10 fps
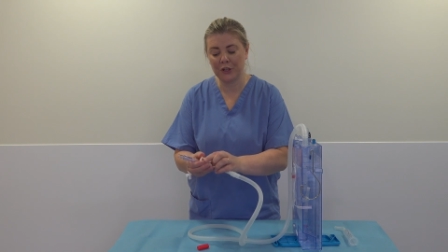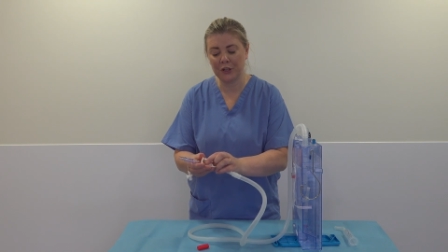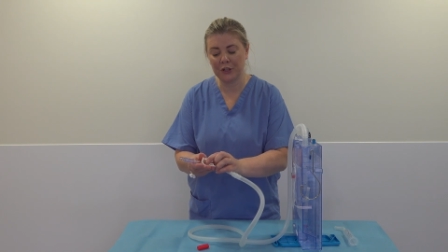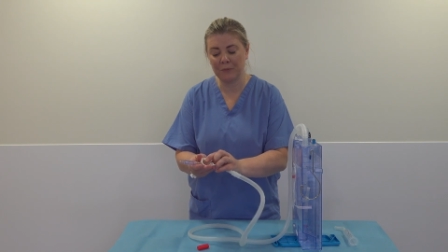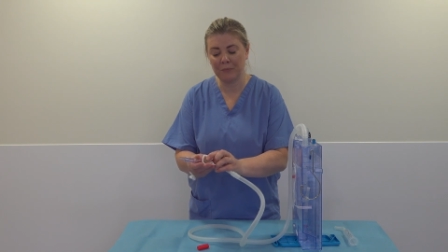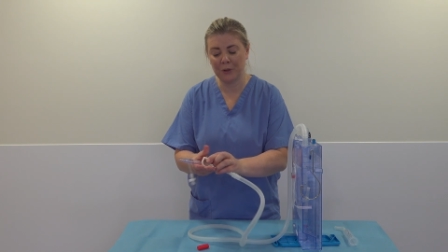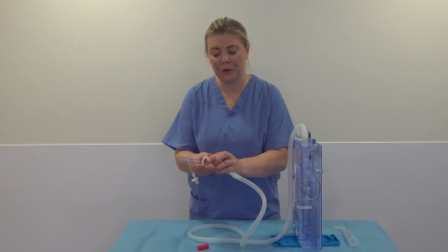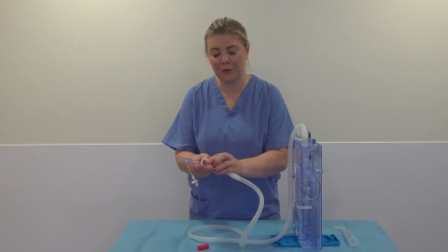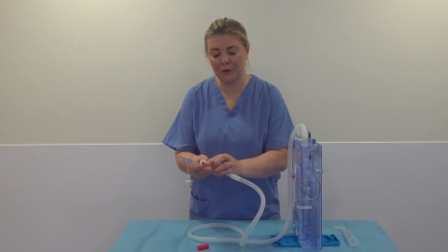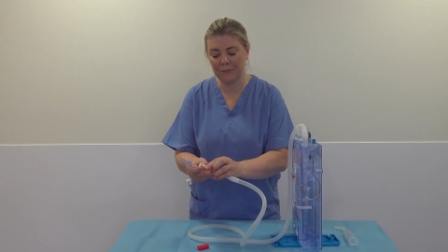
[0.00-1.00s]
you can put
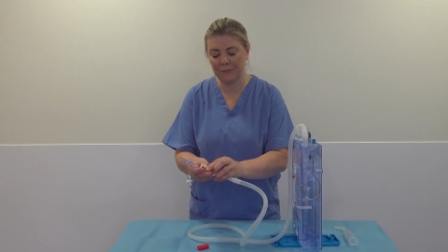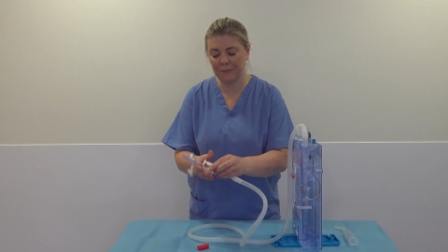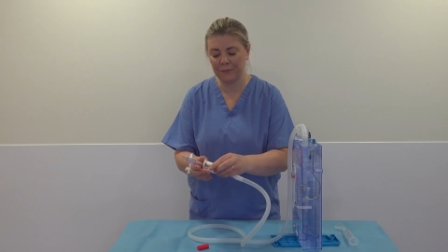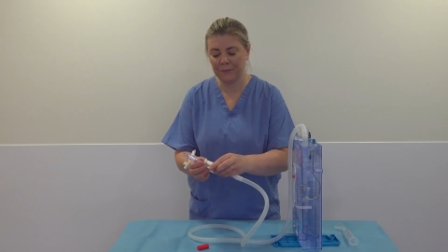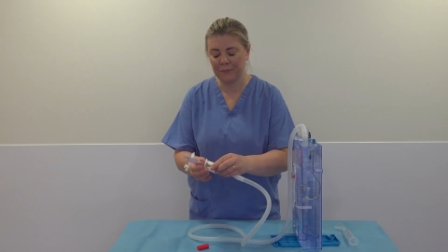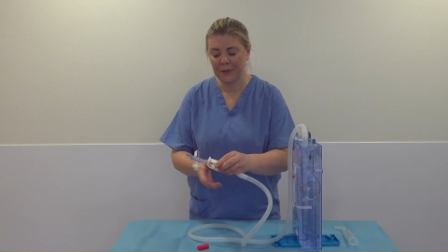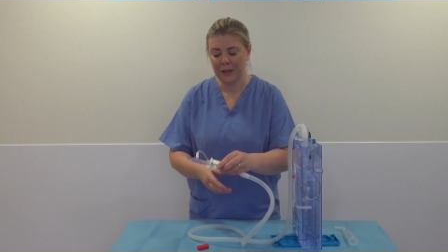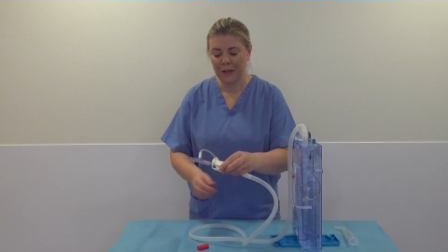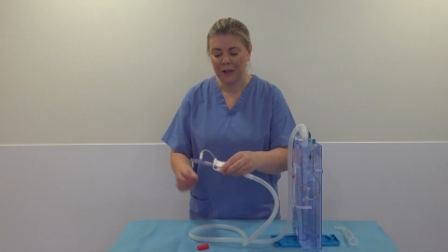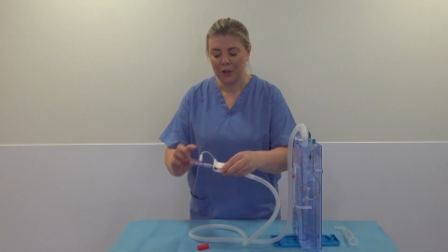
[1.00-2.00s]
on.
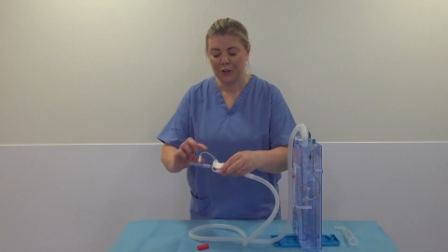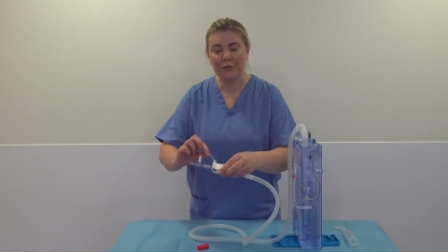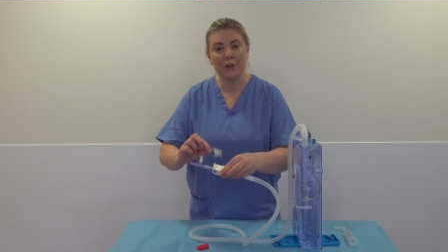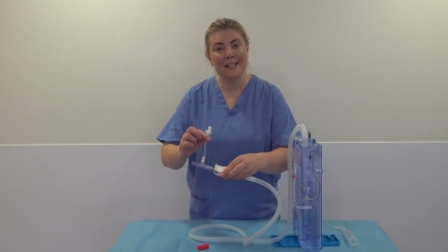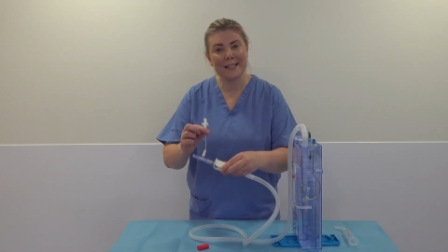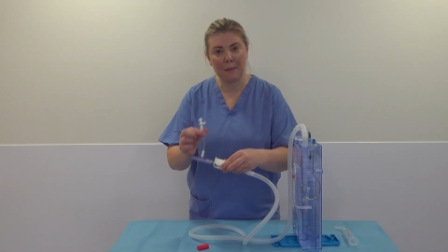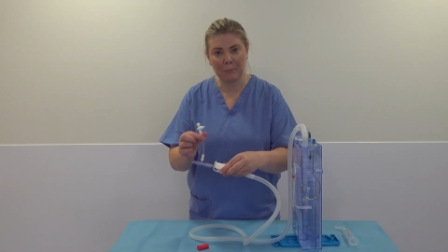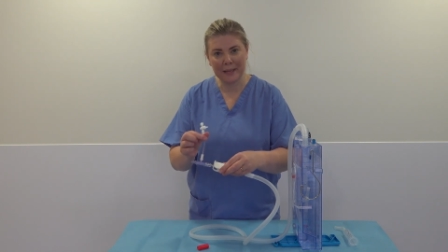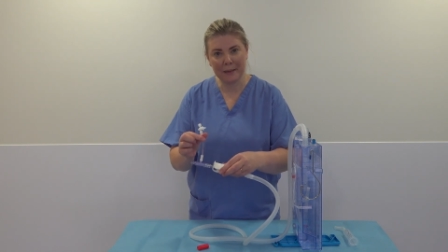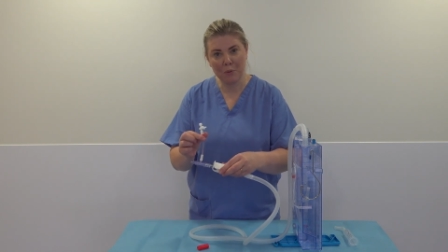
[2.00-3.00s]
You've got a
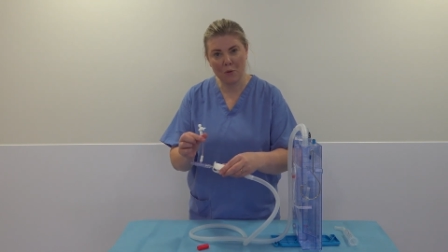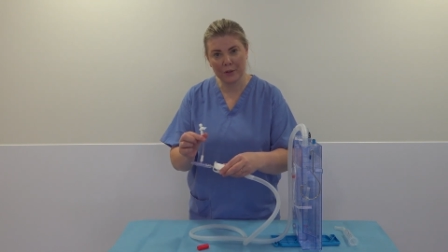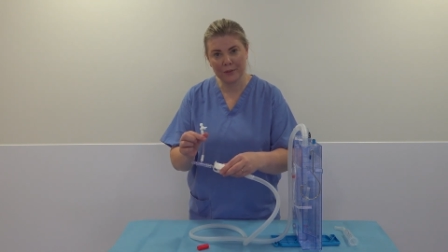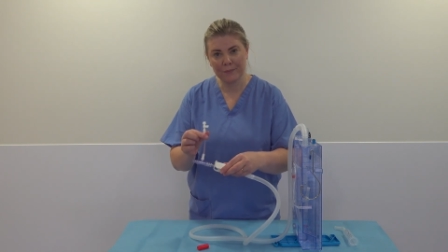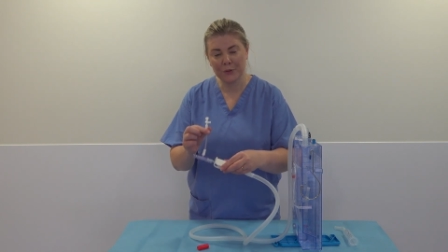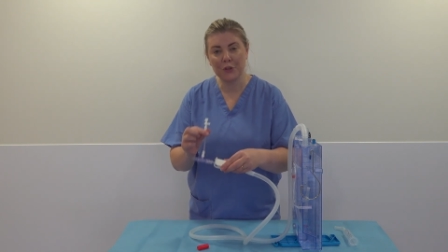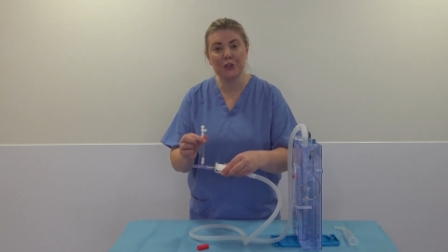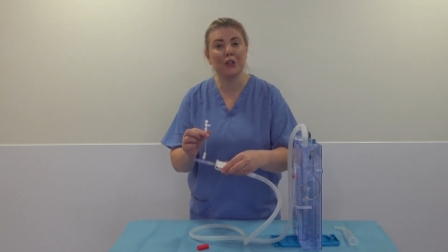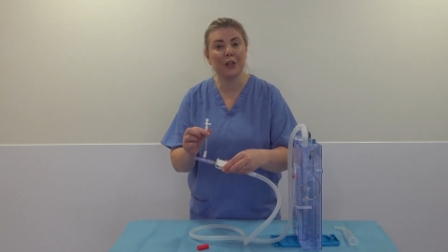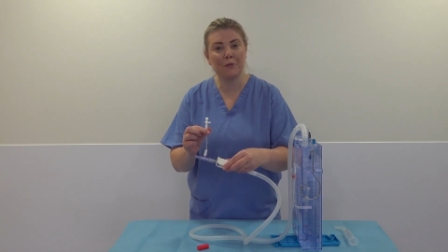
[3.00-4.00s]
sampling port so
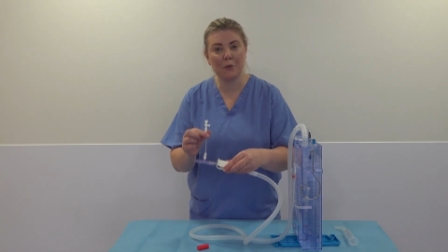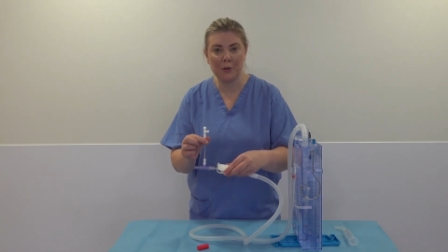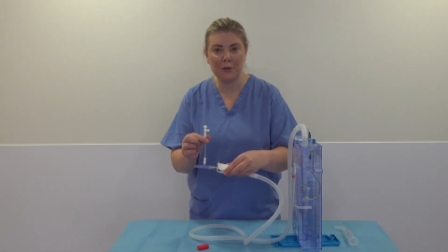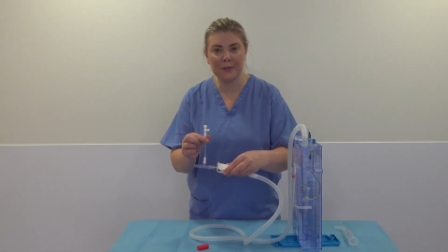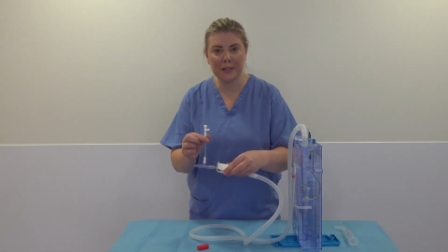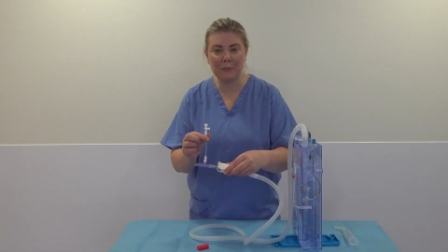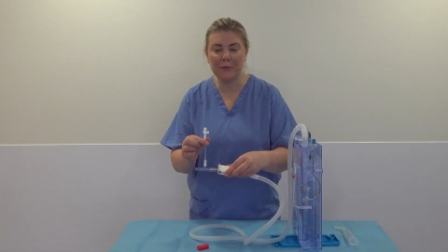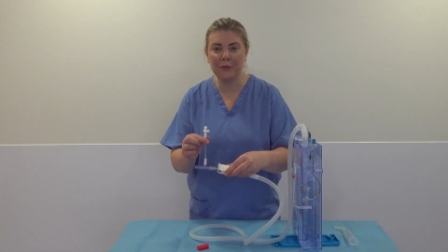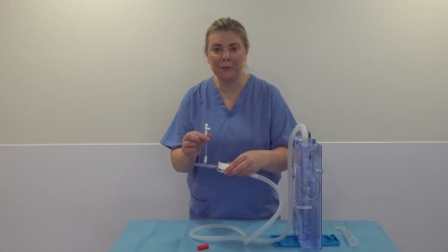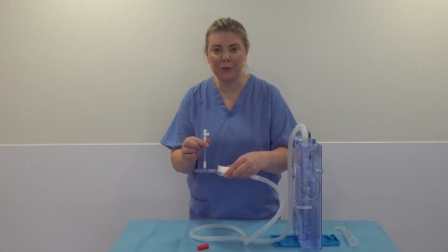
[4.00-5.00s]
that you can remove some of
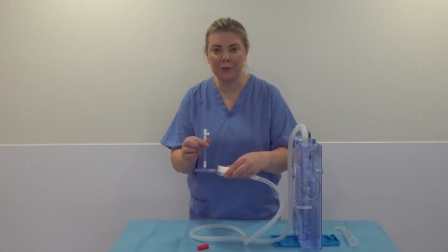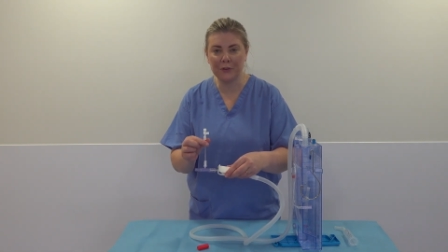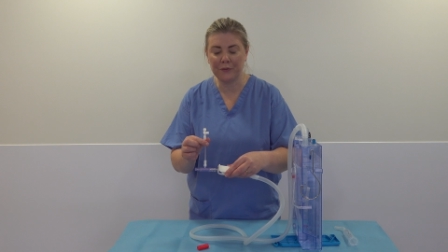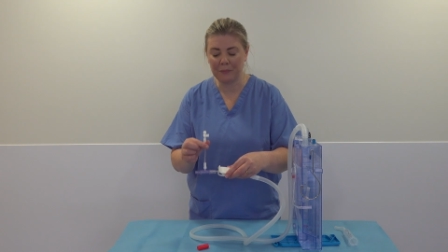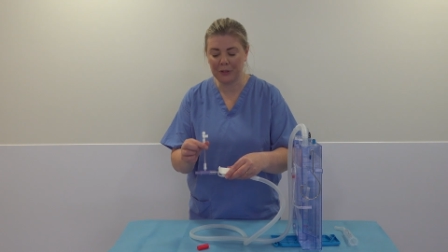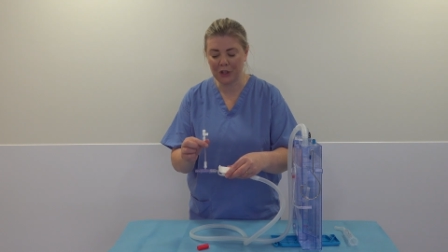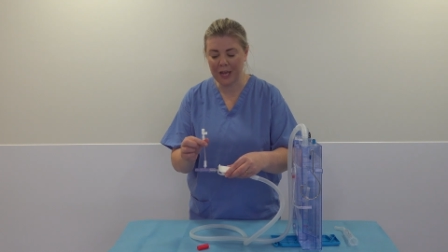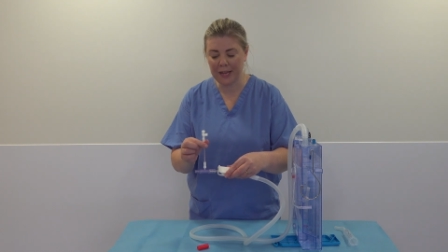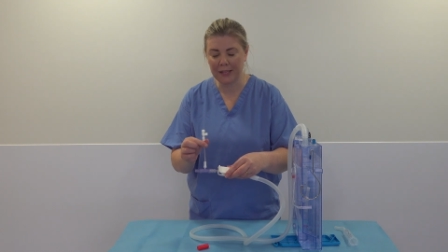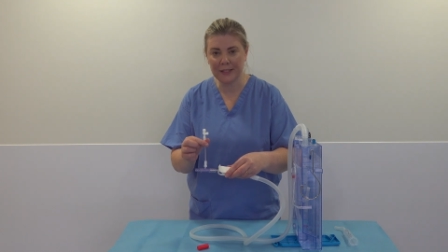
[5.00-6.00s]
the fluid from the
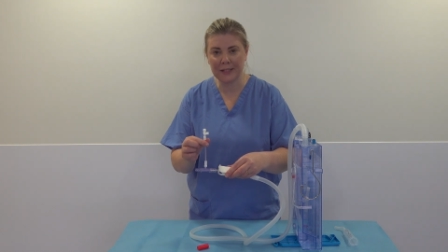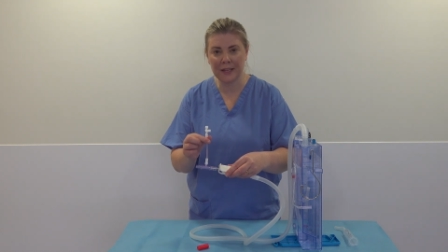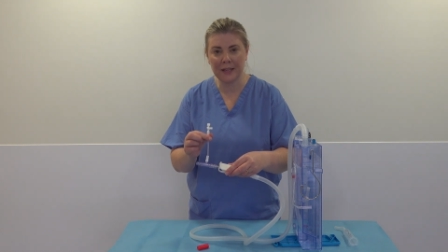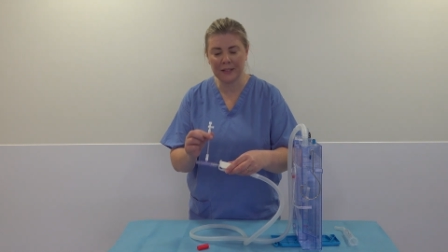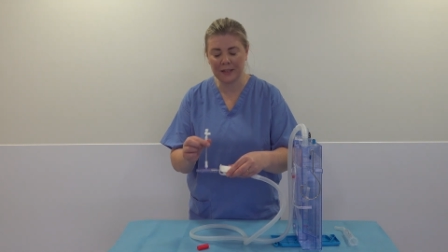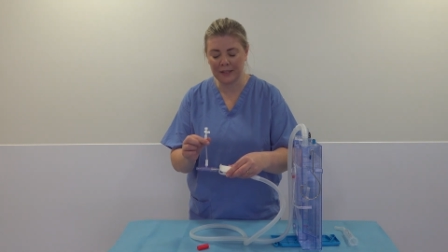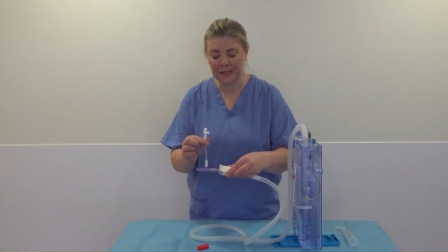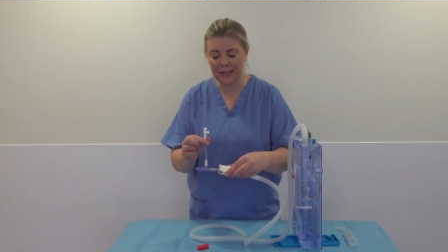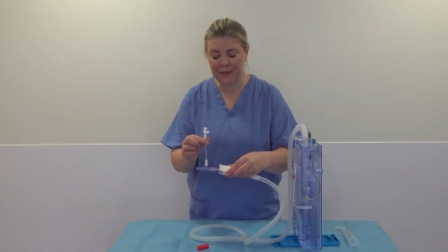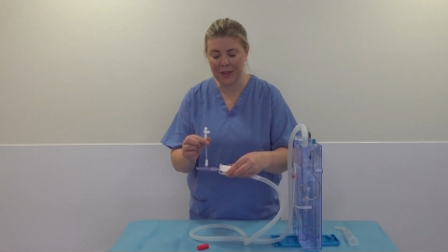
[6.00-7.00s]
chest and, and
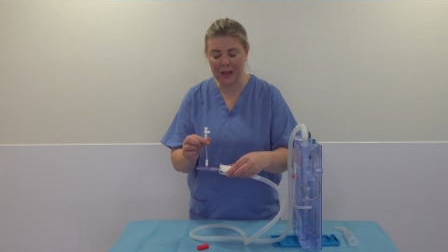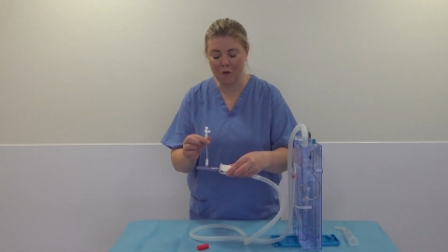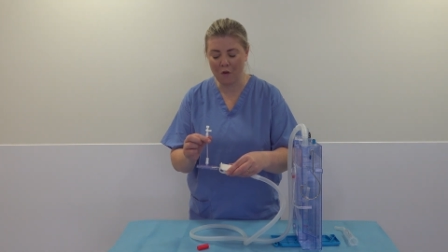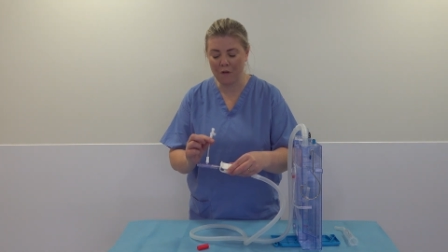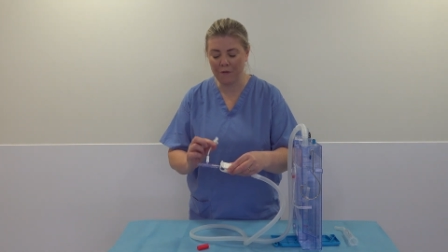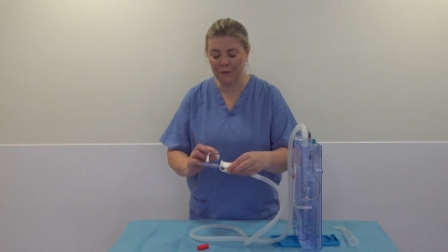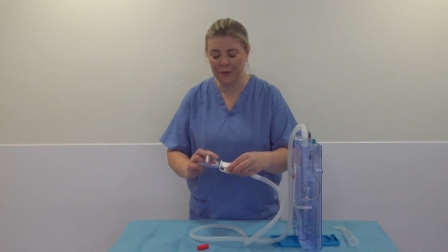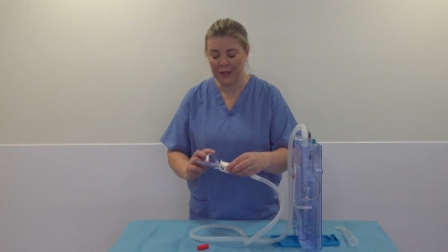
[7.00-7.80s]
send that off.